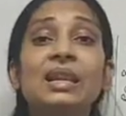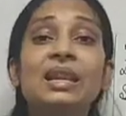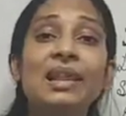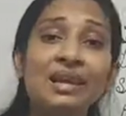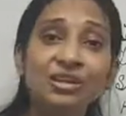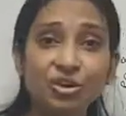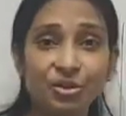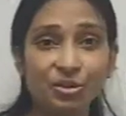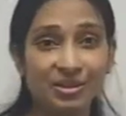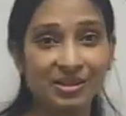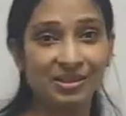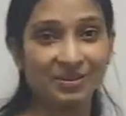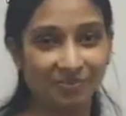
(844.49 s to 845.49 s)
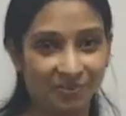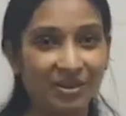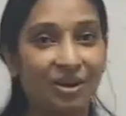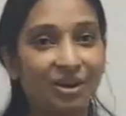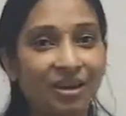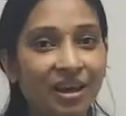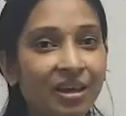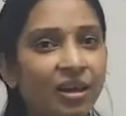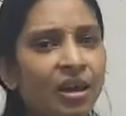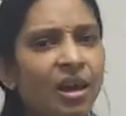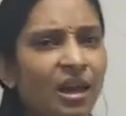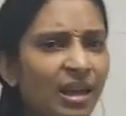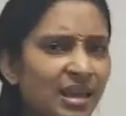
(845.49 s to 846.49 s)
letters.
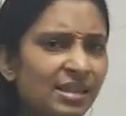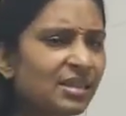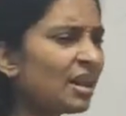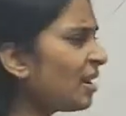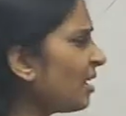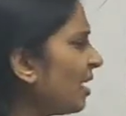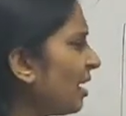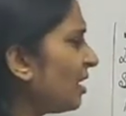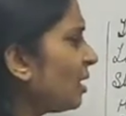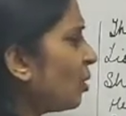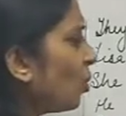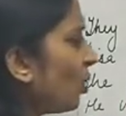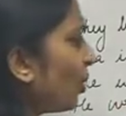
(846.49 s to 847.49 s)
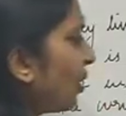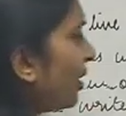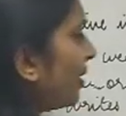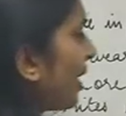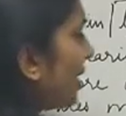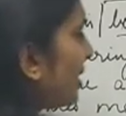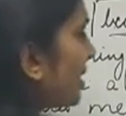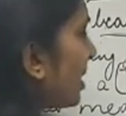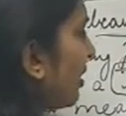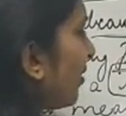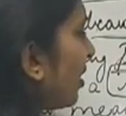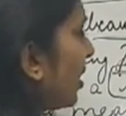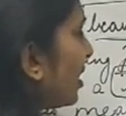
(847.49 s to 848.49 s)
Okay. Is there any word that is
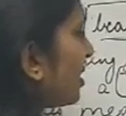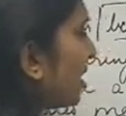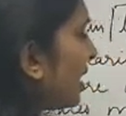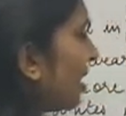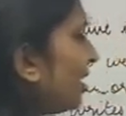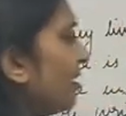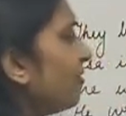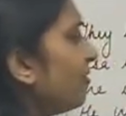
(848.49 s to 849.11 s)
giving us any